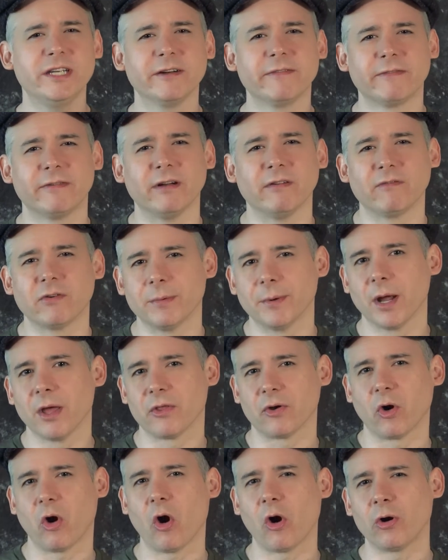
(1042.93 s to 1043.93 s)
different from
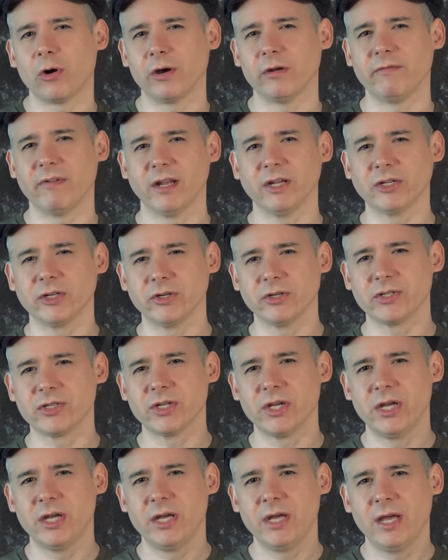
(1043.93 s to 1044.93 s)
other horror adventures.